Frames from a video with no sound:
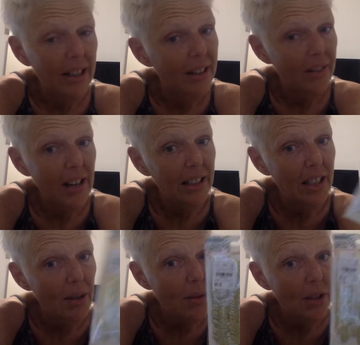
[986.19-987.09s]
And the fact that
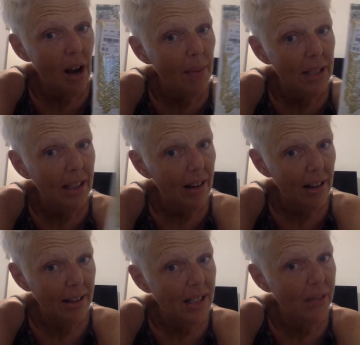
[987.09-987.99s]
you stopped in and
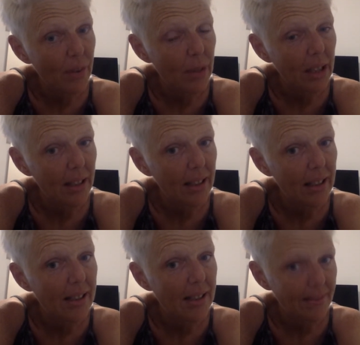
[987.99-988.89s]
got this for me
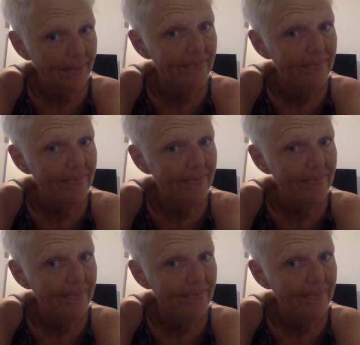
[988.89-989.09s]
is